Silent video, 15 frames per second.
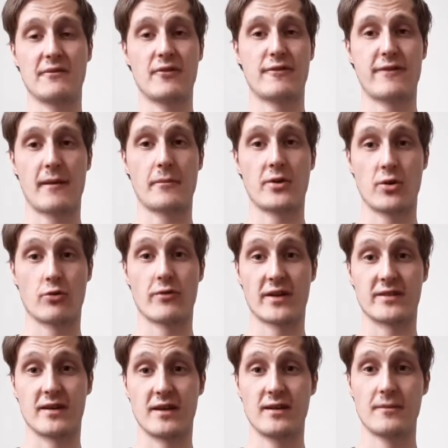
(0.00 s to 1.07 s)
the family
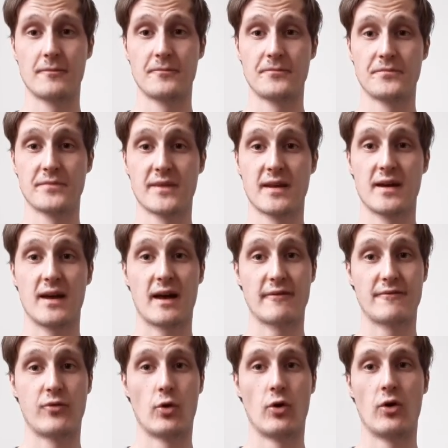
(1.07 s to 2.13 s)
already
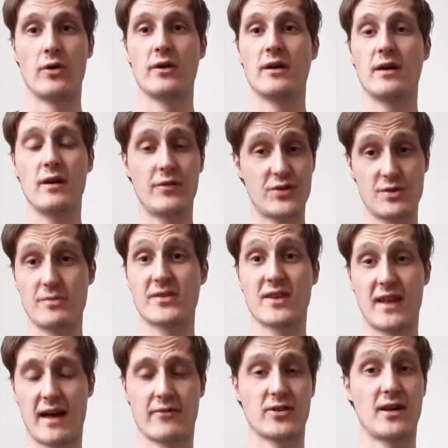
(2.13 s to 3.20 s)
and thought if she was going
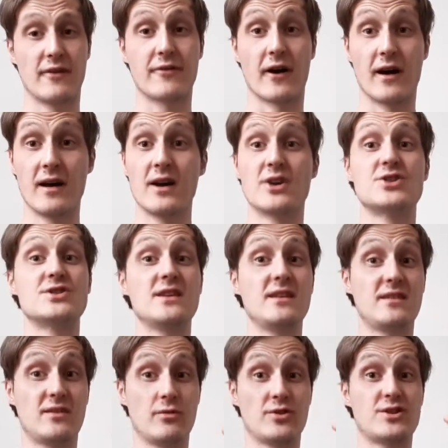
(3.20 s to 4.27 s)
to have another, she
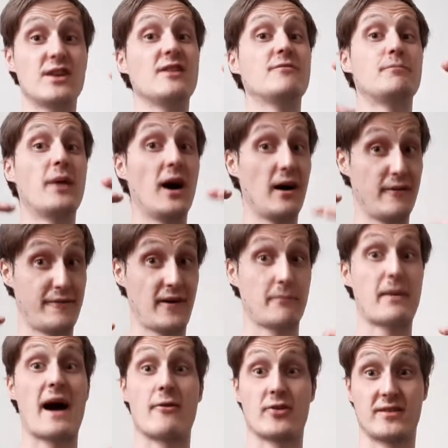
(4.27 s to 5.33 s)
needs to achieve perfect
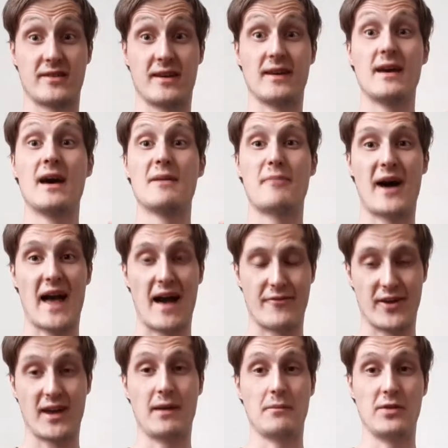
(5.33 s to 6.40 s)
parity by
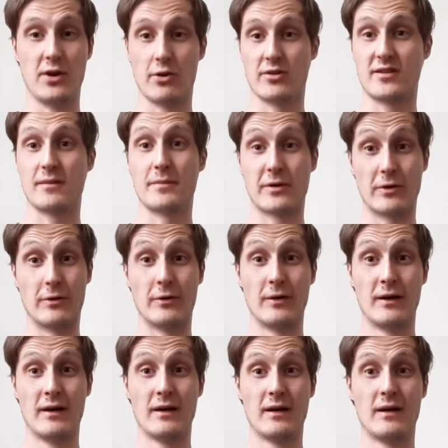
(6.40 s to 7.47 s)
having him neurotypical.
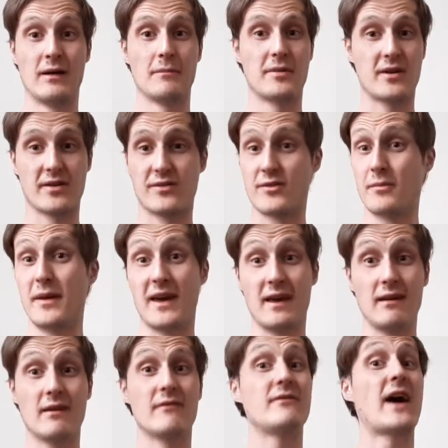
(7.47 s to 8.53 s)
Because to
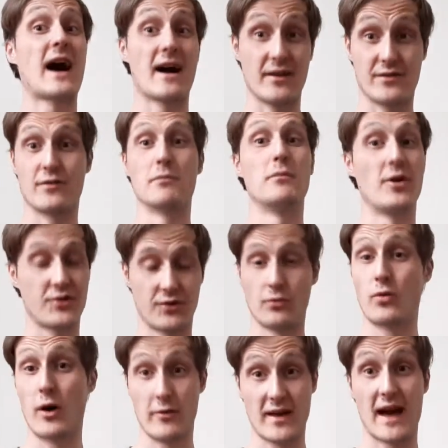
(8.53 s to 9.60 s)
me, that is the modern
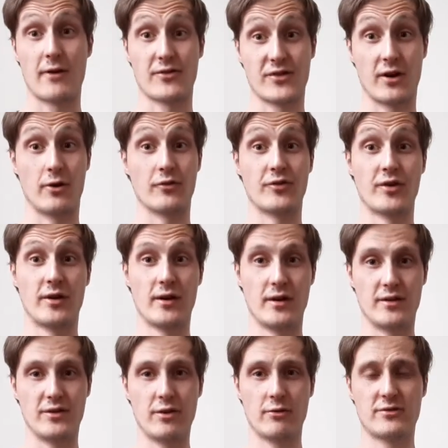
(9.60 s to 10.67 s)
woke household.
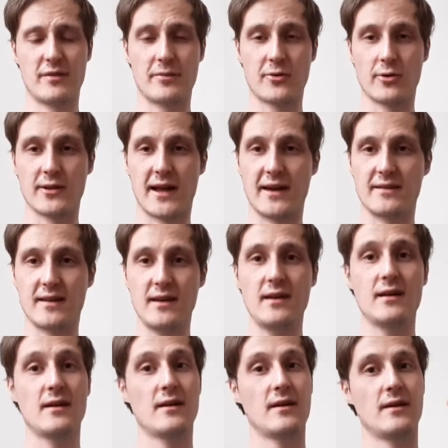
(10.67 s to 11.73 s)
Neurotypical lady,
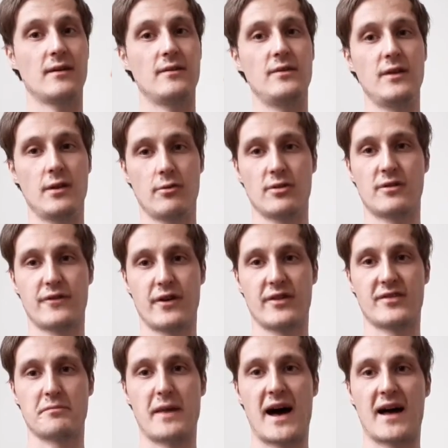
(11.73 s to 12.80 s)

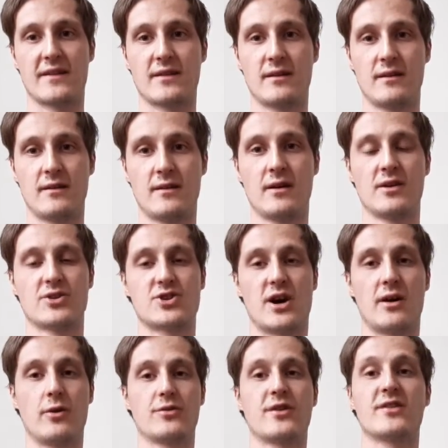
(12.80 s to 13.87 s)
neurodiverse man,
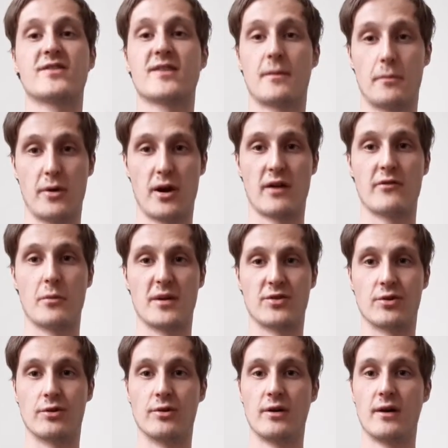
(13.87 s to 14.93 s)
child somewhere in the
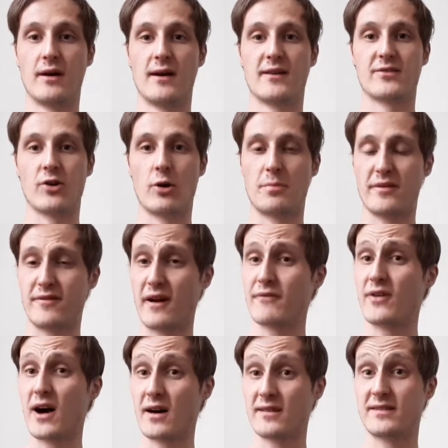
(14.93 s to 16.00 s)
middle. So it'd be fine
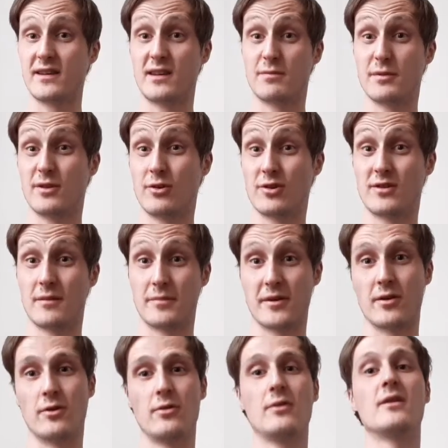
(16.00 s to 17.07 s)
for Huxley to be
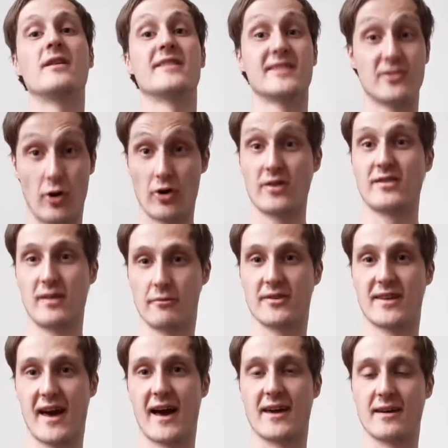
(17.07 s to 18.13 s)
neurotypical as long as he was
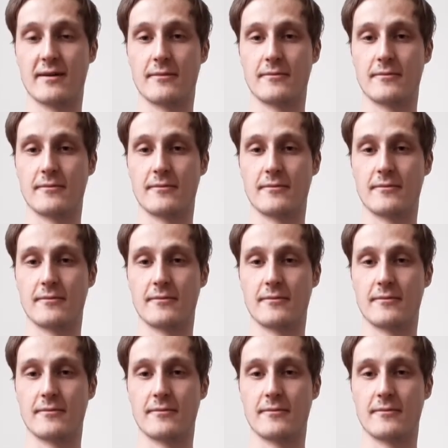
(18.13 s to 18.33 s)
gay.